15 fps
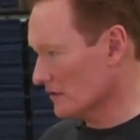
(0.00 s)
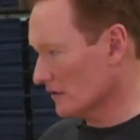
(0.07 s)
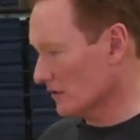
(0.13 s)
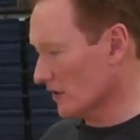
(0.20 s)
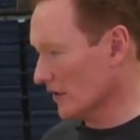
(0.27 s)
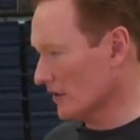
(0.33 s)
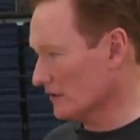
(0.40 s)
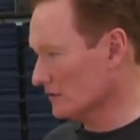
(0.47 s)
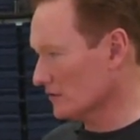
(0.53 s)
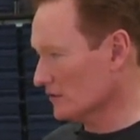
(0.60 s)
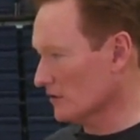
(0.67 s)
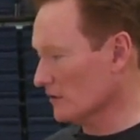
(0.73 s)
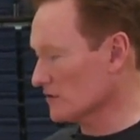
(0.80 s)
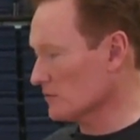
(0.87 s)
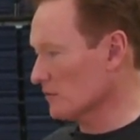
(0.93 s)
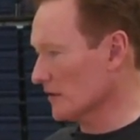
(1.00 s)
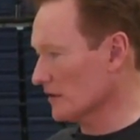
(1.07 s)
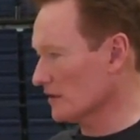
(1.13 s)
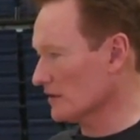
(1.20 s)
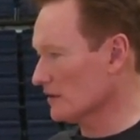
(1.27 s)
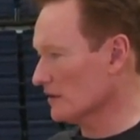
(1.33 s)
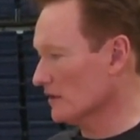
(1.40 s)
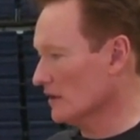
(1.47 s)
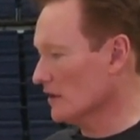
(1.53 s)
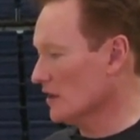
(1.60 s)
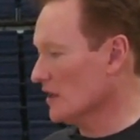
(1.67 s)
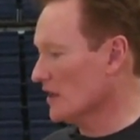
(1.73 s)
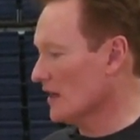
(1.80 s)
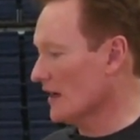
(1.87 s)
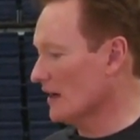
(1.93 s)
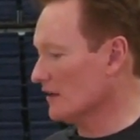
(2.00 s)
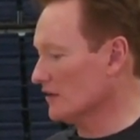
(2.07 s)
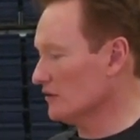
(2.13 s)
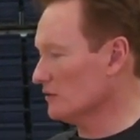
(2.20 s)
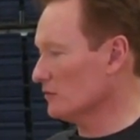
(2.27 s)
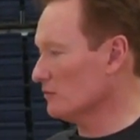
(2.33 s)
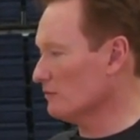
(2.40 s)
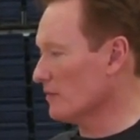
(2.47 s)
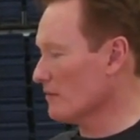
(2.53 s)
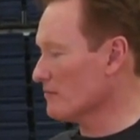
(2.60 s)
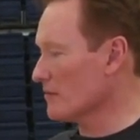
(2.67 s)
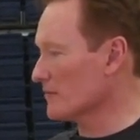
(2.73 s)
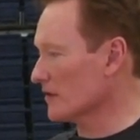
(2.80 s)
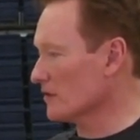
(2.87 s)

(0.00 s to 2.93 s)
Okay, you don't speak. How do you pump up the